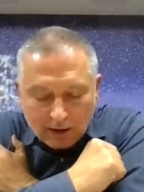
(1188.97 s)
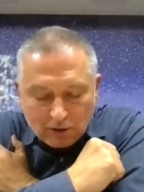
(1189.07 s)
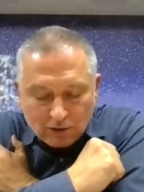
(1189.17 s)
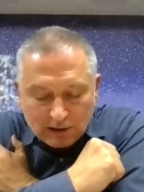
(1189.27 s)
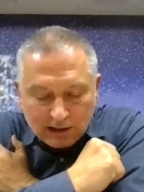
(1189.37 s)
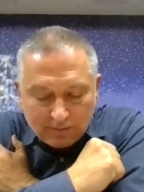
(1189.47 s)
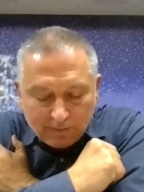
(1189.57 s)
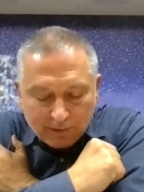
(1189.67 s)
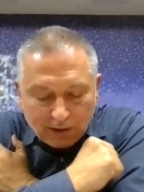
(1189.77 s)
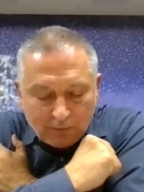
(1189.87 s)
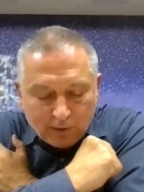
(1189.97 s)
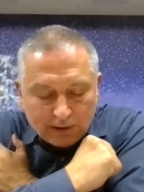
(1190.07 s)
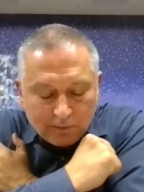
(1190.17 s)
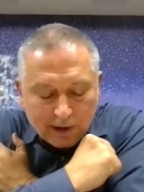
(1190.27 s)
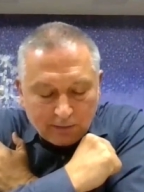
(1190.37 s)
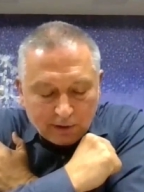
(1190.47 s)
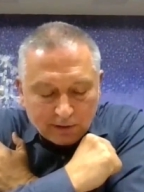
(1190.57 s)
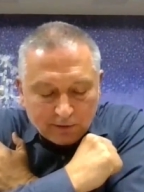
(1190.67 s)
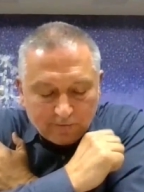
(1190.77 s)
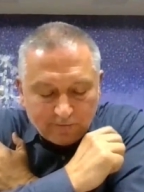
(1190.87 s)
Actually, if we
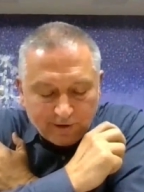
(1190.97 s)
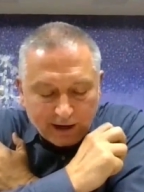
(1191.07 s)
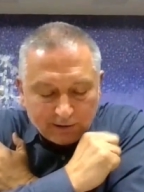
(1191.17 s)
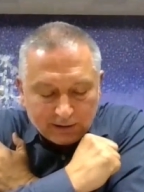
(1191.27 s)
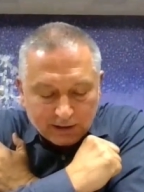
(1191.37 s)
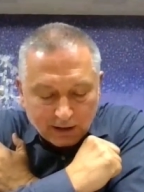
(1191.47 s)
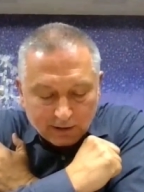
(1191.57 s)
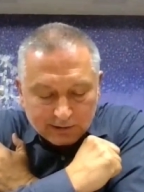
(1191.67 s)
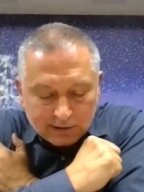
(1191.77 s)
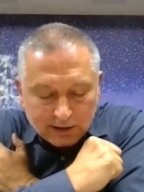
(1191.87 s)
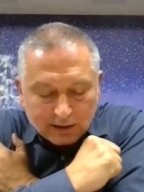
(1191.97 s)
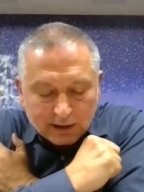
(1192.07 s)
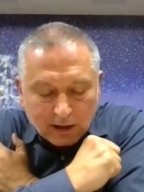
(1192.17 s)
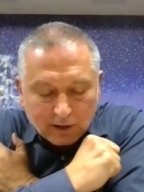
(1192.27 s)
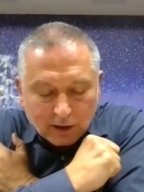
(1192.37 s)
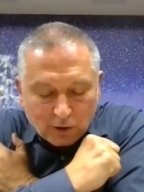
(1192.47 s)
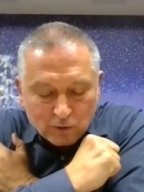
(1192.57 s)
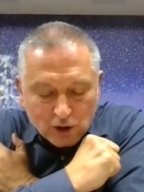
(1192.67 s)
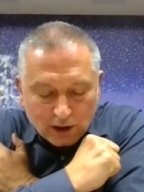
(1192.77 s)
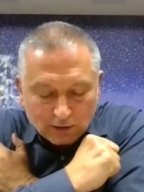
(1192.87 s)
remember fairy tales and our
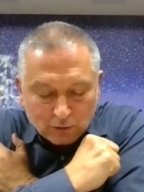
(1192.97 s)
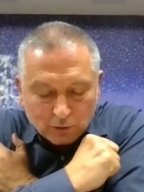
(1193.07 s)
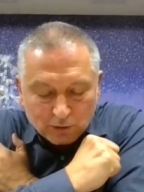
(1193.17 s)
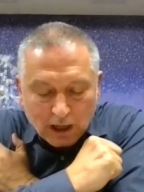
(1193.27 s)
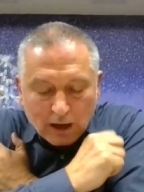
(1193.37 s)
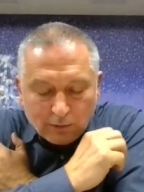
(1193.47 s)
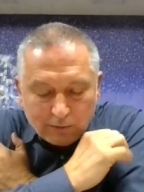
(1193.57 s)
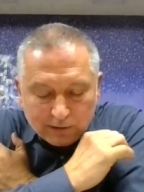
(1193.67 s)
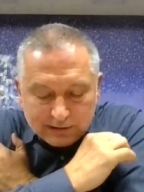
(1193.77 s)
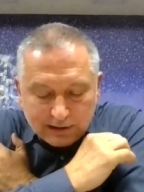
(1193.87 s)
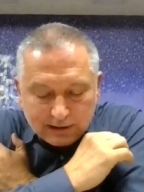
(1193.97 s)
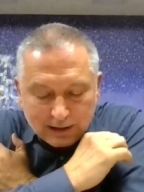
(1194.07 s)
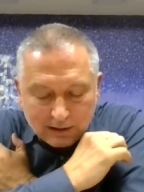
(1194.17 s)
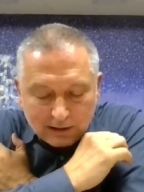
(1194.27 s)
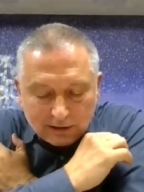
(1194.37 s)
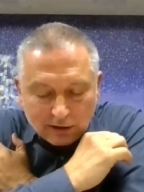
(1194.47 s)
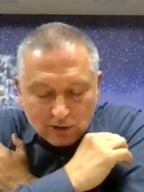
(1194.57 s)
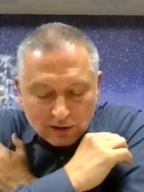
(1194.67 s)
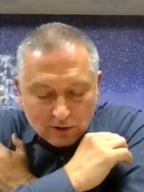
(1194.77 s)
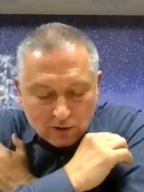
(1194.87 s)
own childhood, we will see that
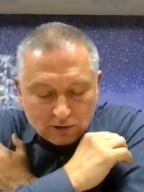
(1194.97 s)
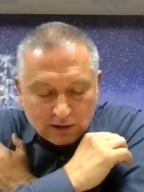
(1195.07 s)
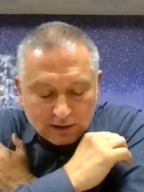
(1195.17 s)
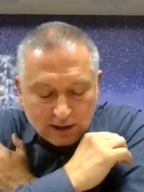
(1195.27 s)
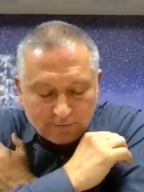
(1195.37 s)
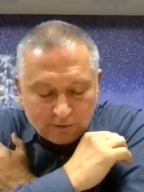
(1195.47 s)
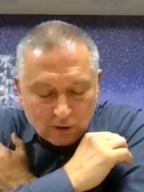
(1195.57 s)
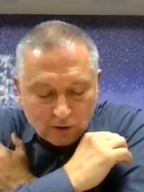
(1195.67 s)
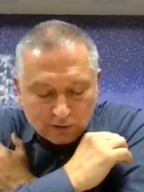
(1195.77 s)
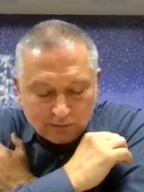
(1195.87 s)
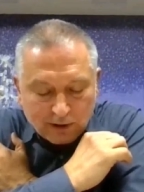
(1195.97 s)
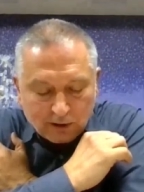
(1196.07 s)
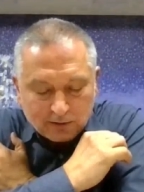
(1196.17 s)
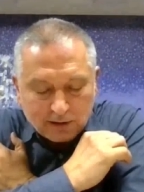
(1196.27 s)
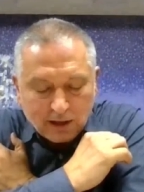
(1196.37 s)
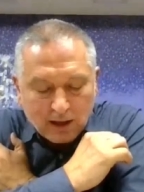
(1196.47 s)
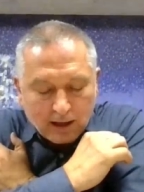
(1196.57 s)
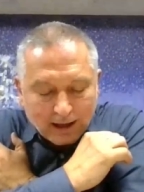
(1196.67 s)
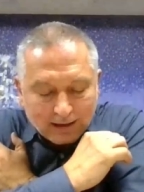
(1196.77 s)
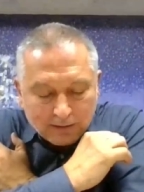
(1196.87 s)
literature and children have known about
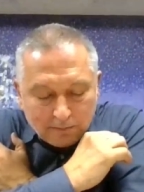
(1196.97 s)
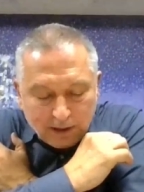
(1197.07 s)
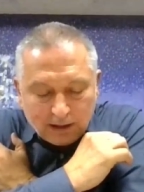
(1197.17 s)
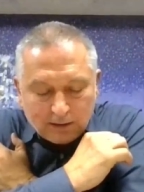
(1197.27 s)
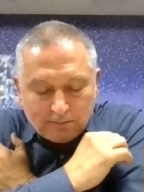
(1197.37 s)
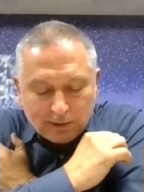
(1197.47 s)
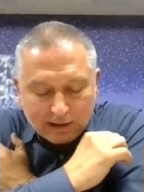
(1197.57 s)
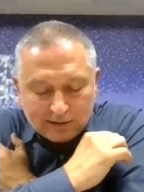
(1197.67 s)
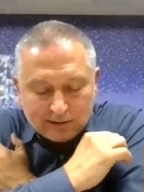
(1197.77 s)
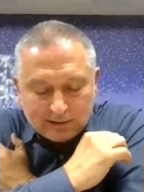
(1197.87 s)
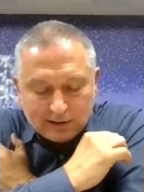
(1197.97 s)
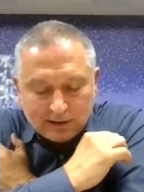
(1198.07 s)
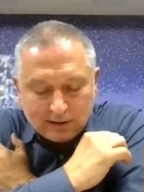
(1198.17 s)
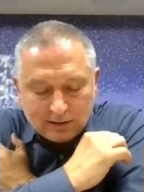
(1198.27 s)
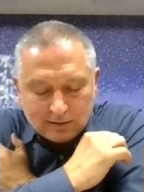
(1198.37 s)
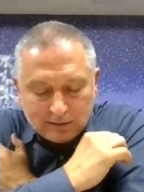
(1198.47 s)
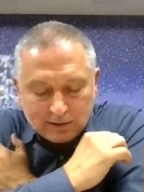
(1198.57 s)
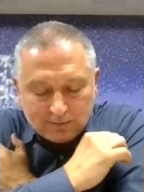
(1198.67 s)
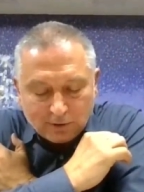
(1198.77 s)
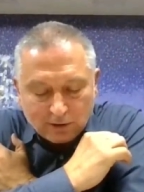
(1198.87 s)
and been practicing
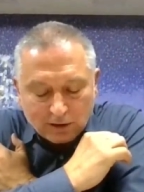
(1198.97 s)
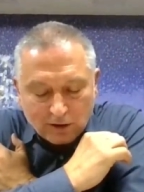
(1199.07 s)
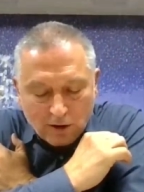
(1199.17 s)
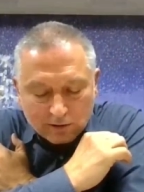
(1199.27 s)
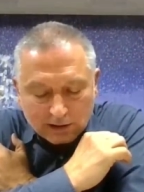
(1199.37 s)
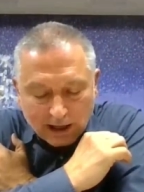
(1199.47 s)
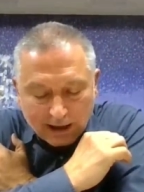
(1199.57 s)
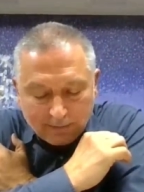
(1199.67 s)
this for a long